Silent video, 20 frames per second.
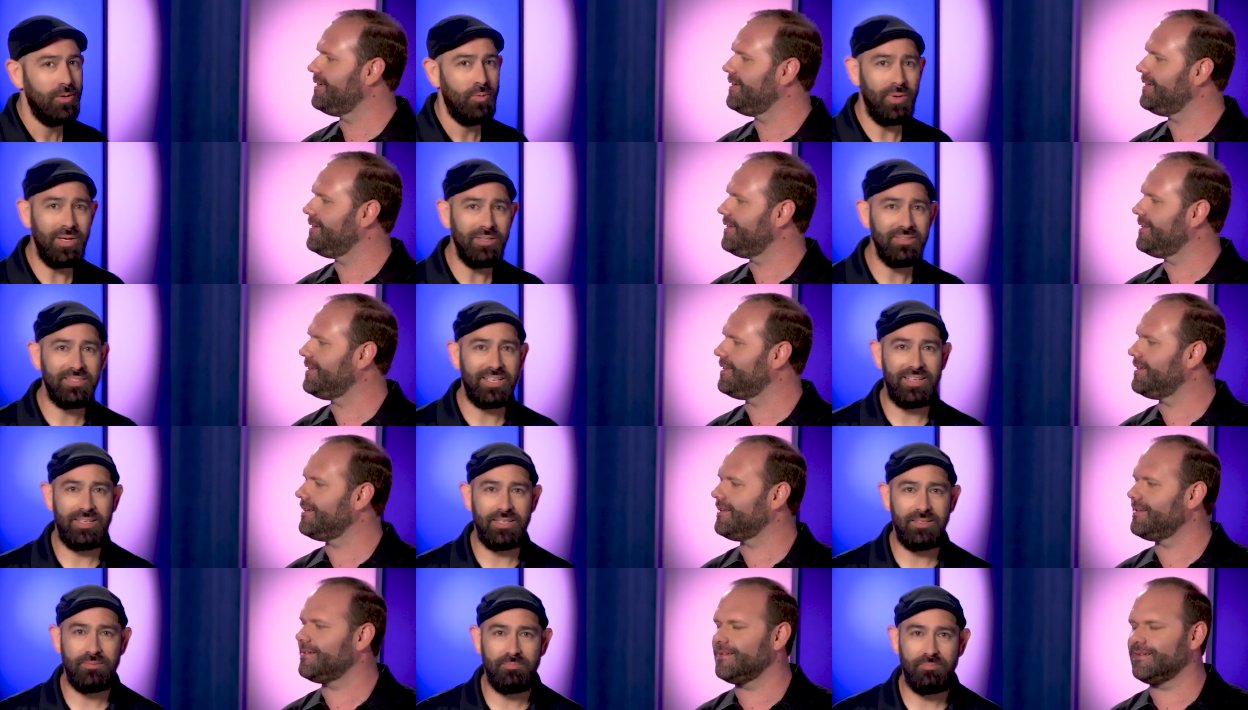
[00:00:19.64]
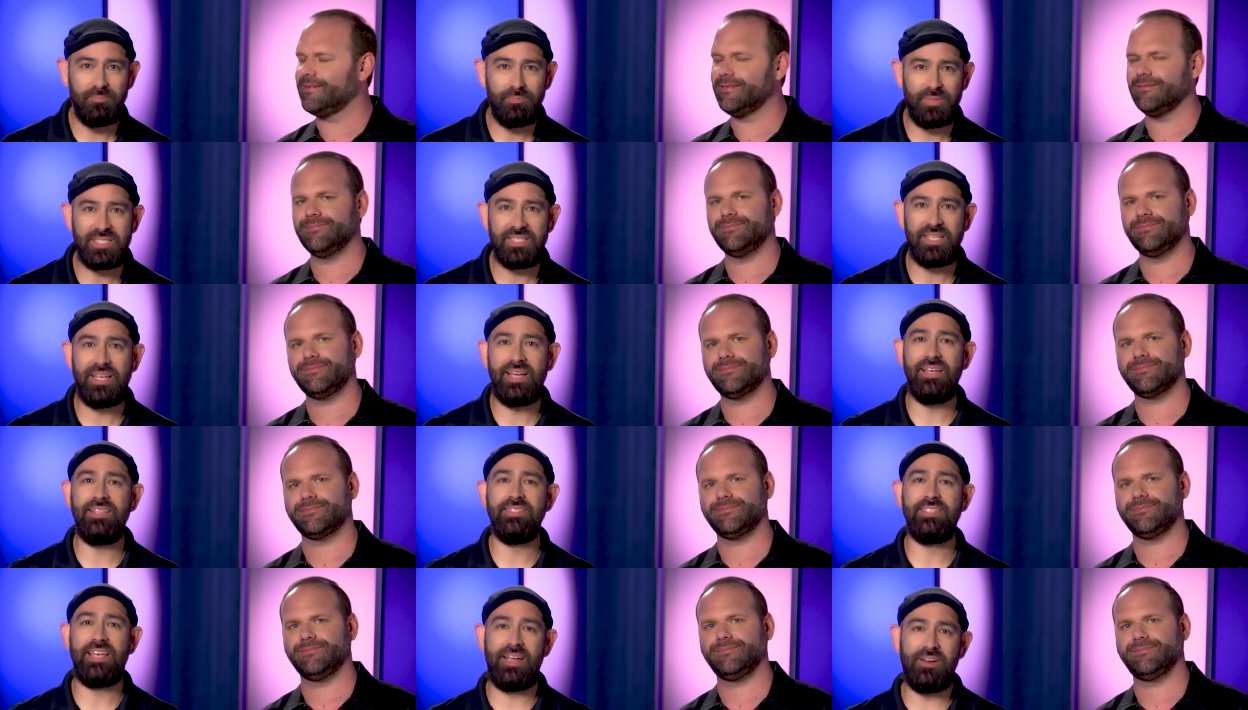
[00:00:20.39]
Speaker 1: Well, Dan,
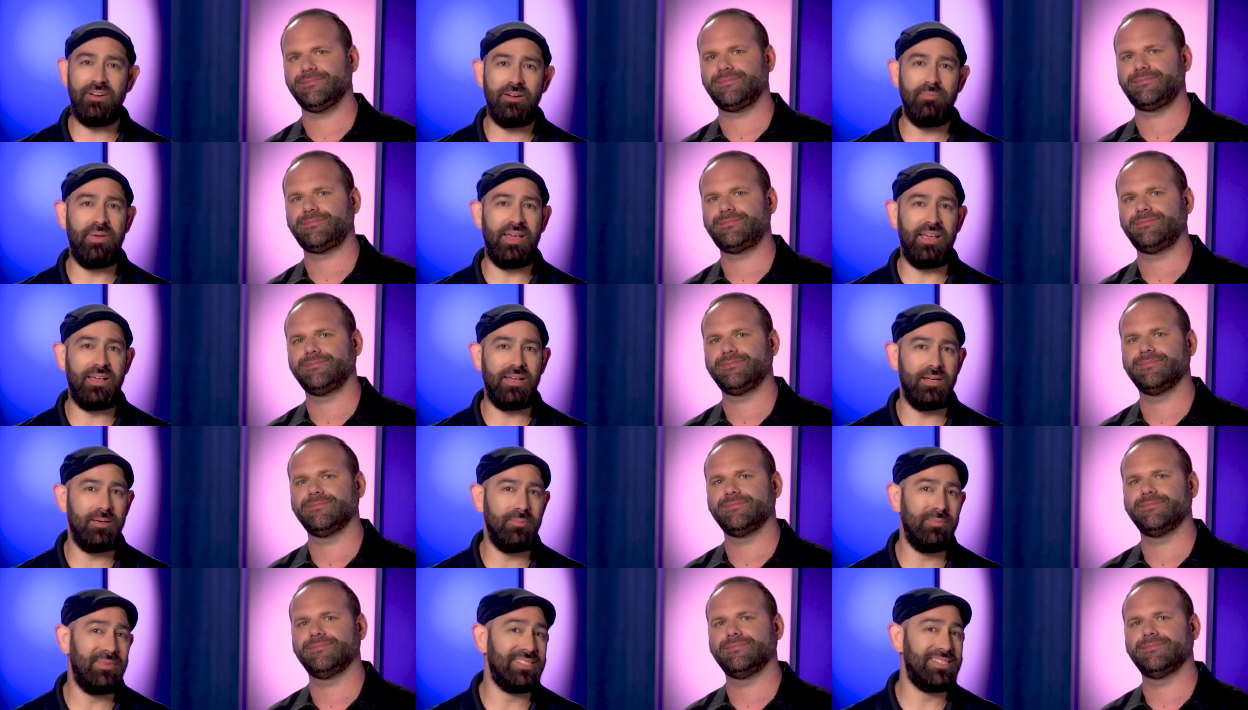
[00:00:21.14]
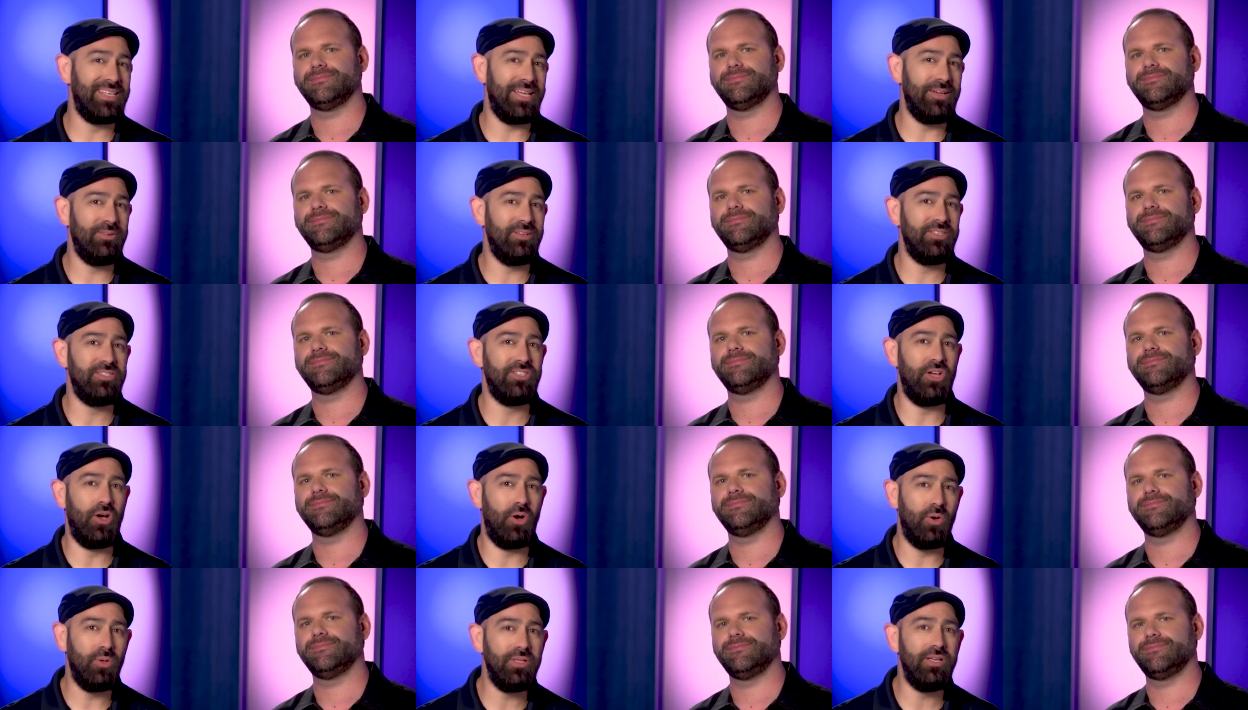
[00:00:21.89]
besides hair and makeup, sound is
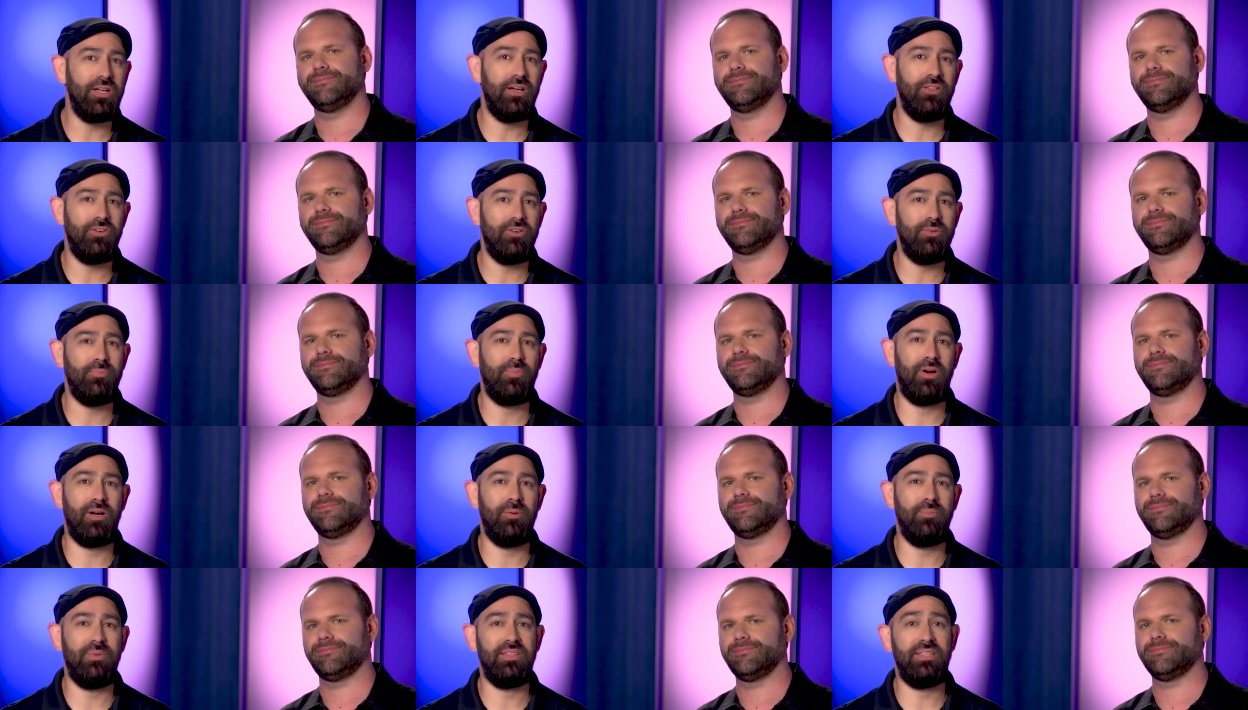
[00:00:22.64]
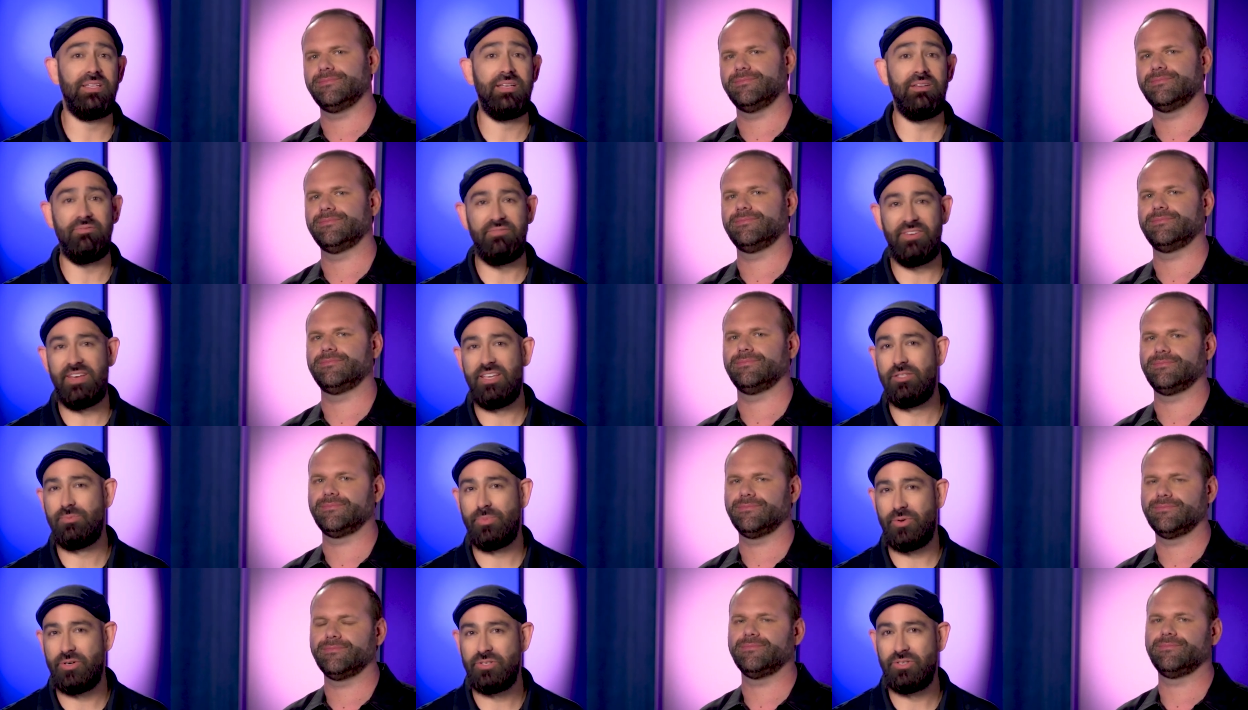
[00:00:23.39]
the only other department that
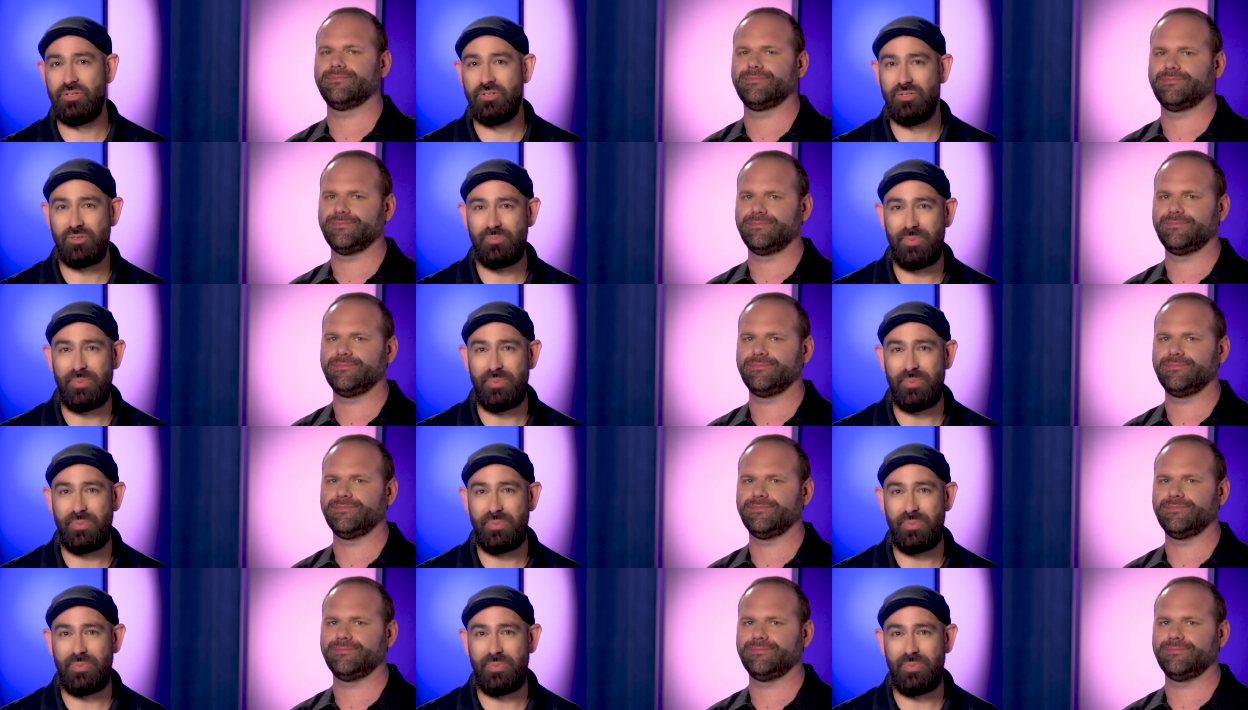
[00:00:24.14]
invades personal